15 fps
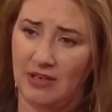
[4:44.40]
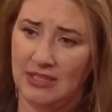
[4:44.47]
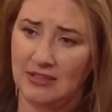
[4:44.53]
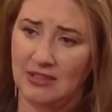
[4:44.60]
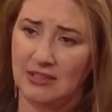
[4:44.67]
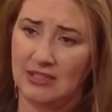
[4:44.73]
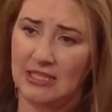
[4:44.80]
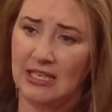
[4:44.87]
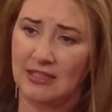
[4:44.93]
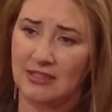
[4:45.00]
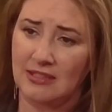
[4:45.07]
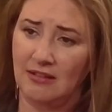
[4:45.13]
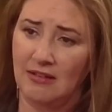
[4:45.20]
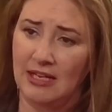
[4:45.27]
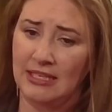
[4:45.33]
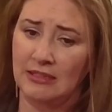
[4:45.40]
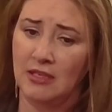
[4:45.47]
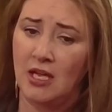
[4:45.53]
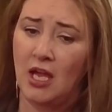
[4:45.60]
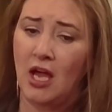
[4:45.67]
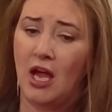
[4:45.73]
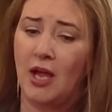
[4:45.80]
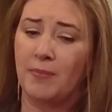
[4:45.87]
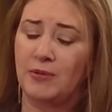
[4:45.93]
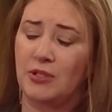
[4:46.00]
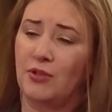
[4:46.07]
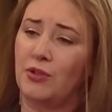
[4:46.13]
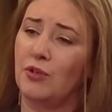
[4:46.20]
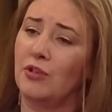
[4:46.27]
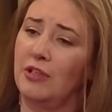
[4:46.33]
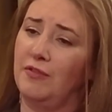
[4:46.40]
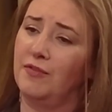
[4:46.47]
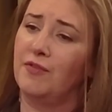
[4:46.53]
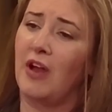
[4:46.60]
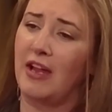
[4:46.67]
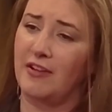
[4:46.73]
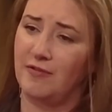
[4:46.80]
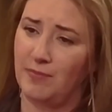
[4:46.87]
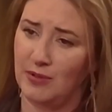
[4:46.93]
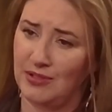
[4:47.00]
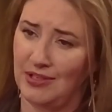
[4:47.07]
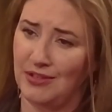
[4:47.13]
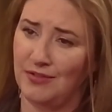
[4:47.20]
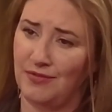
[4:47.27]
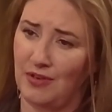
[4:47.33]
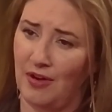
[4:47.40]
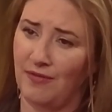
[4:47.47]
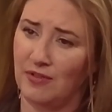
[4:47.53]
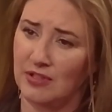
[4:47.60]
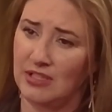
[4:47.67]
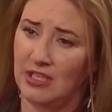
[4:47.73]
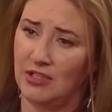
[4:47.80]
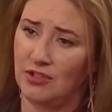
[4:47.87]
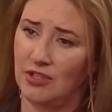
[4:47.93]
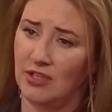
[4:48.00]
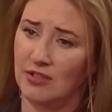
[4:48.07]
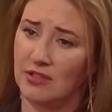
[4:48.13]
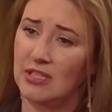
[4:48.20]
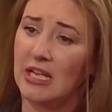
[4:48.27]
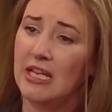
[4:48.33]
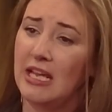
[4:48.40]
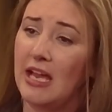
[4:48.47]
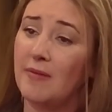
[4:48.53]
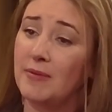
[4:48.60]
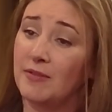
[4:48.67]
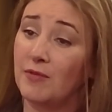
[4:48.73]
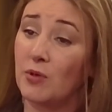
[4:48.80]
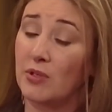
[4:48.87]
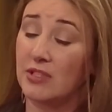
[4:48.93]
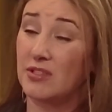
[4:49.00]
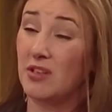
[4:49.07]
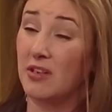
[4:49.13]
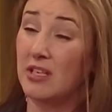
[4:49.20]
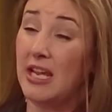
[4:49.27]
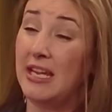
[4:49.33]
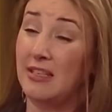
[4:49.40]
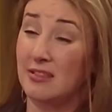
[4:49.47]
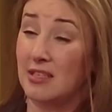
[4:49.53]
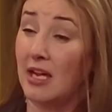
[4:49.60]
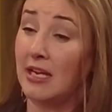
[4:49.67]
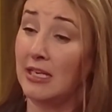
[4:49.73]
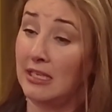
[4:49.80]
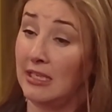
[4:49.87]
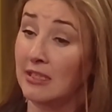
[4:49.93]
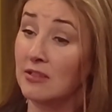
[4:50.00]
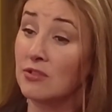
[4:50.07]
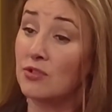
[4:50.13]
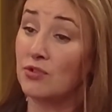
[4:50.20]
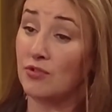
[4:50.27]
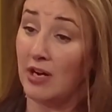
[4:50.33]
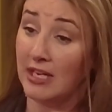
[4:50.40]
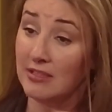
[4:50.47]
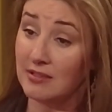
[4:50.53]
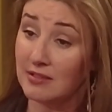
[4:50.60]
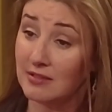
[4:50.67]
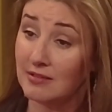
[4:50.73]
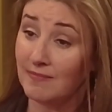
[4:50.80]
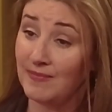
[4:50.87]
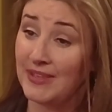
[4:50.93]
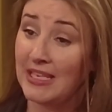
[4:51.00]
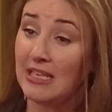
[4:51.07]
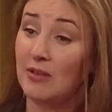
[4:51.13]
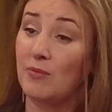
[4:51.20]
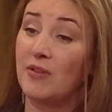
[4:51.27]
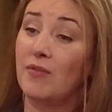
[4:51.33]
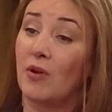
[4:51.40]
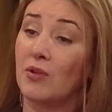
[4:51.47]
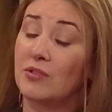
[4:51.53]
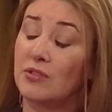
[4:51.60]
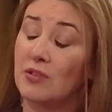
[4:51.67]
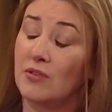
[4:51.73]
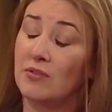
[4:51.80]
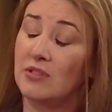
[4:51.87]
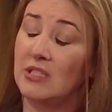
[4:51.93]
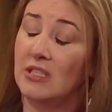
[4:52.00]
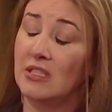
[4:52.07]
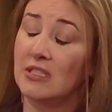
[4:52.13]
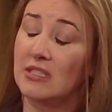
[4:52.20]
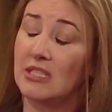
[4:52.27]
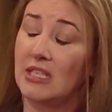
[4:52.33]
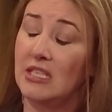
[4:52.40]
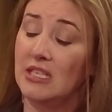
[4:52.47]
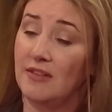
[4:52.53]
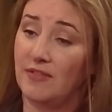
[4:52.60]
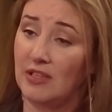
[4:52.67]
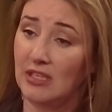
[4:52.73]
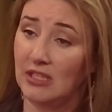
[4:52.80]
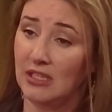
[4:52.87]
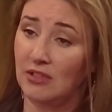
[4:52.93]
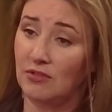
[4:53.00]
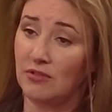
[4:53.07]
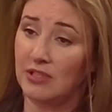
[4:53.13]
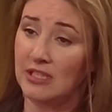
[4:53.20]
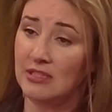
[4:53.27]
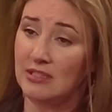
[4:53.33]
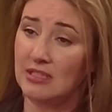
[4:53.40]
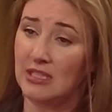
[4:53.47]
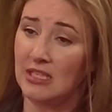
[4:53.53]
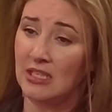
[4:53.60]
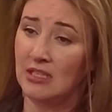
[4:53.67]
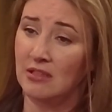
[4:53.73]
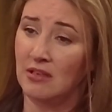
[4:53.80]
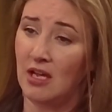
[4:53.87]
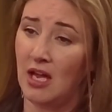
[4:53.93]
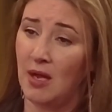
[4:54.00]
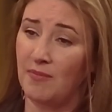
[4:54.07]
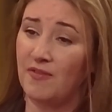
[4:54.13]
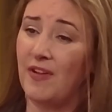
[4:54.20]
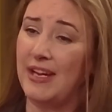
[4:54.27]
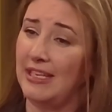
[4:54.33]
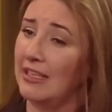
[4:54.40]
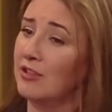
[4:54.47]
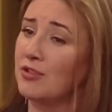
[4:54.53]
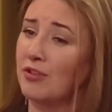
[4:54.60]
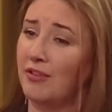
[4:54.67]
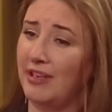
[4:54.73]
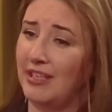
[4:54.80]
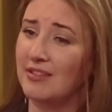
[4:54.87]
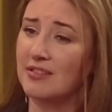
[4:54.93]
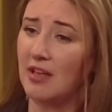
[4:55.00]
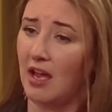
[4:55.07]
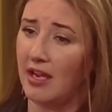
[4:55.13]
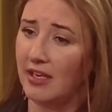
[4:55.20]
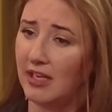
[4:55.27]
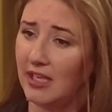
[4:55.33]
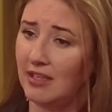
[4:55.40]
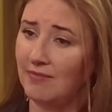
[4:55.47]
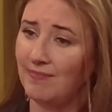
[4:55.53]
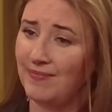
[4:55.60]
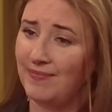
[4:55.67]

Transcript: Crisis Text Line up to 35% of conversations have been focused on anxiety and stress. We've also seen a significant increase in financial anxiety.